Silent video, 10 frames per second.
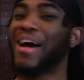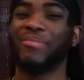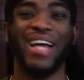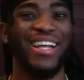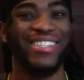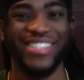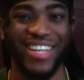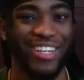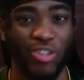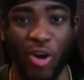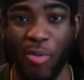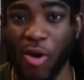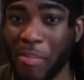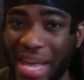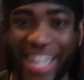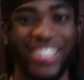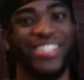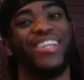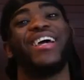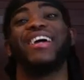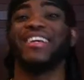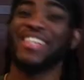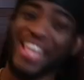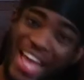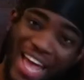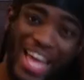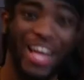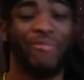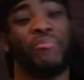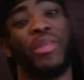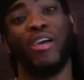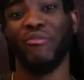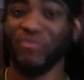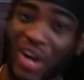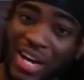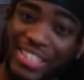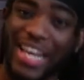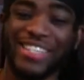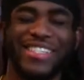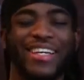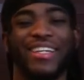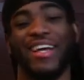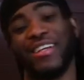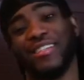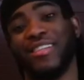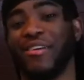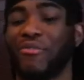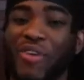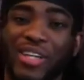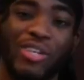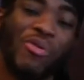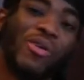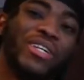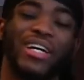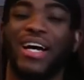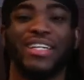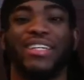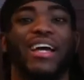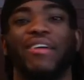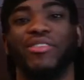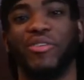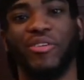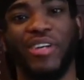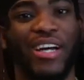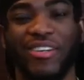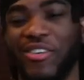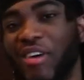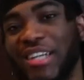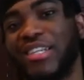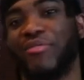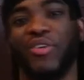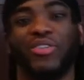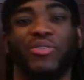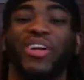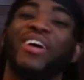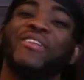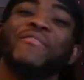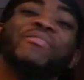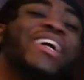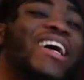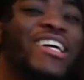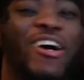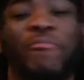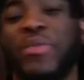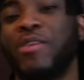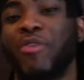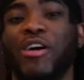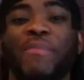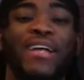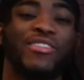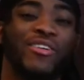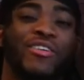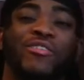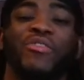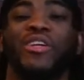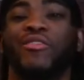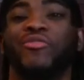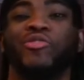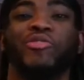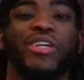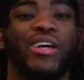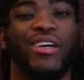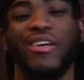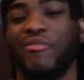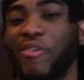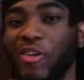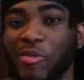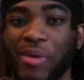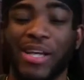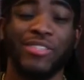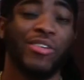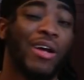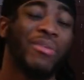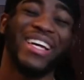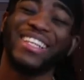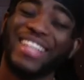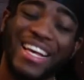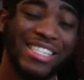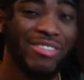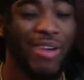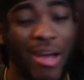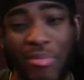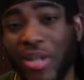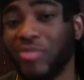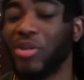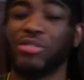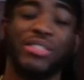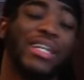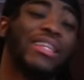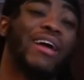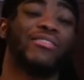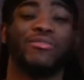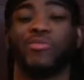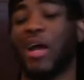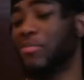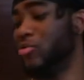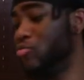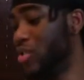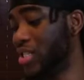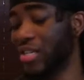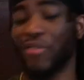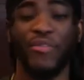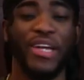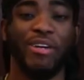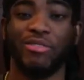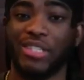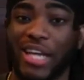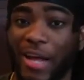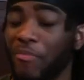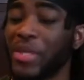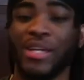I'm not sick no more, bitch. Yeah. Fuck that sickness. Fuck the Rona. I didn't have the Rona. I don't know why I said fuck the Rona. Yeah, y'all. Welcome back to another video. If you're new here, follow me on my Instagram. Hit that subscribe button. Roll to 10,000 subscribers. You see the video today.